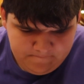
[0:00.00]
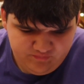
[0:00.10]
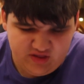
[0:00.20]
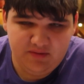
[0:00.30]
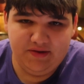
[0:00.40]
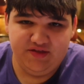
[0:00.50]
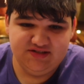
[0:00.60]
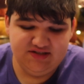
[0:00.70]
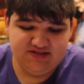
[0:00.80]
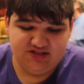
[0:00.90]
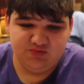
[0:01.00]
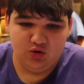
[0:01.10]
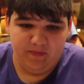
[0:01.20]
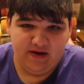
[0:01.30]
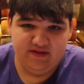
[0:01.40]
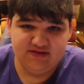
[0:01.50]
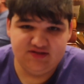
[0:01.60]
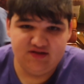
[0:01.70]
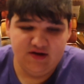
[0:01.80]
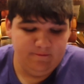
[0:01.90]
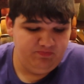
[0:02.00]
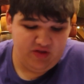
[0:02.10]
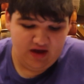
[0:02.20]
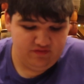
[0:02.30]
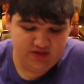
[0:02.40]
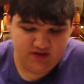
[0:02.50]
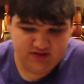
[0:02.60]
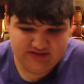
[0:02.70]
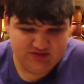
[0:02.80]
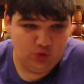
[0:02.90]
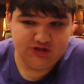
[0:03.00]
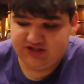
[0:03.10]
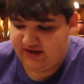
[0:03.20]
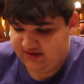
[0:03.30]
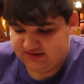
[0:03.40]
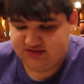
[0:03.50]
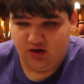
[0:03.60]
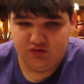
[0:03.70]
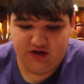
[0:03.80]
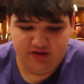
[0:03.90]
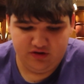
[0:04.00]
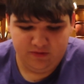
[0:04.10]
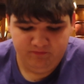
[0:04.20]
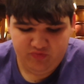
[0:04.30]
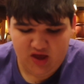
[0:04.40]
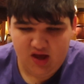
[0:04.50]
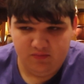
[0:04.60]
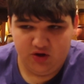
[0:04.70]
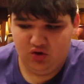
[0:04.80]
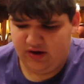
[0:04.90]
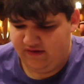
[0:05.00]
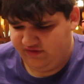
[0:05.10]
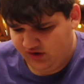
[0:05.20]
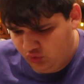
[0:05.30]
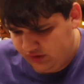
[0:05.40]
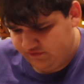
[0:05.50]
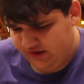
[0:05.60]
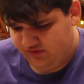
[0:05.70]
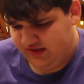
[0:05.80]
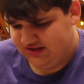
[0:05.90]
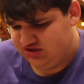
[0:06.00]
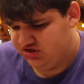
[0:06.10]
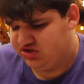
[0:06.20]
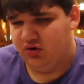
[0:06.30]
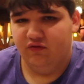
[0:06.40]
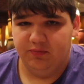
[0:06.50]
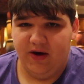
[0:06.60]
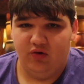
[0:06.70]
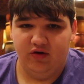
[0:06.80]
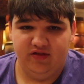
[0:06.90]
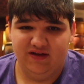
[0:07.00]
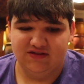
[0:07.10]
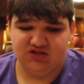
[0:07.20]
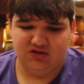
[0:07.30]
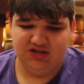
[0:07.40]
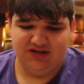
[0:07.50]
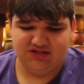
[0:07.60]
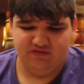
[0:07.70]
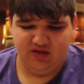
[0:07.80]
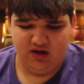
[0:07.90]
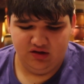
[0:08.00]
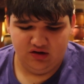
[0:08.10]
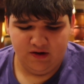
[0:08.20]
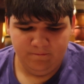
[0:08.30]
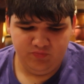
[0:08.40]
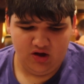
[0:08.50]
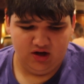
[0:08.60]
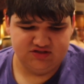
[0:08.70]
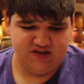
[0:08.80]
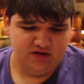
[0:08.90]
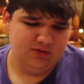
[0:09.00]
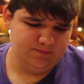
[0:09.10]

The thing about this is it's more balanced. Everything, once again, does go together, but you don't have like one flavor that's so overpowering, like the saltiness of the other oxtail.